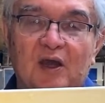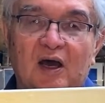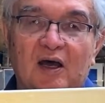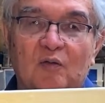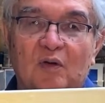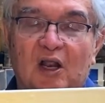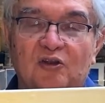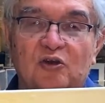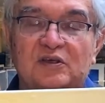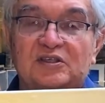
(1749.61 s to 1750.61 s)
what I'll
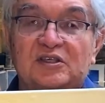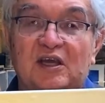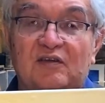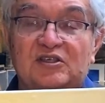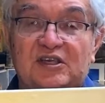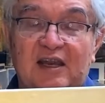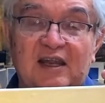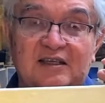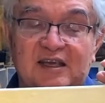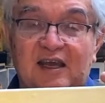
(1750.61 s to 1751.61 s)
do is, if you send
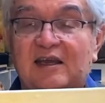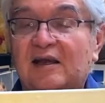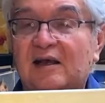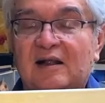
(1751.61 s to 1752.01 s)
it, say,